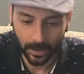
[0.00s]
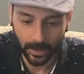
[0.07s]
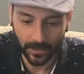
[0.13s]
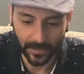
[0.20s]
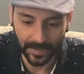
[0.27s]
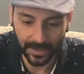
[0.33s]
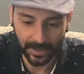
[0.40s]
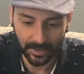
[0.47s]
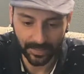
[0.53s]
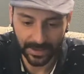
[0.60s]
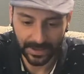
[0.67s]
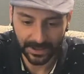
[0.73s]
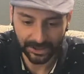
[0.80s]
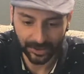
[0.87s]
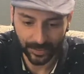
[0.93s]
so this could be a
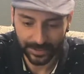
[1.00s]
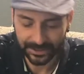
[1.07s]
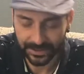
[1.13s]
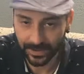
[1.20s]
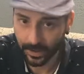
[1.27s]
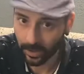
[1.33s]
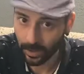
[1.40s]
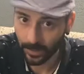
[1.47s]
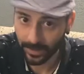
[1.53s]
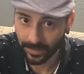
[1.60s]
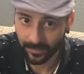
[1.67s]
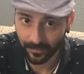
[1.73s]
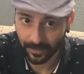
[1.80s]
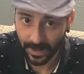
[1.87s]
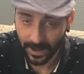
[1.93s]
situation that you're going
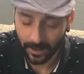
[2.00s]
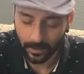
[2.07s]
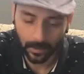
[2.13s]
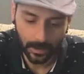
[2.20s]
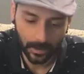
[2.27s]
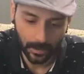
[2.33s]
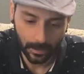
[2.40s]
through now,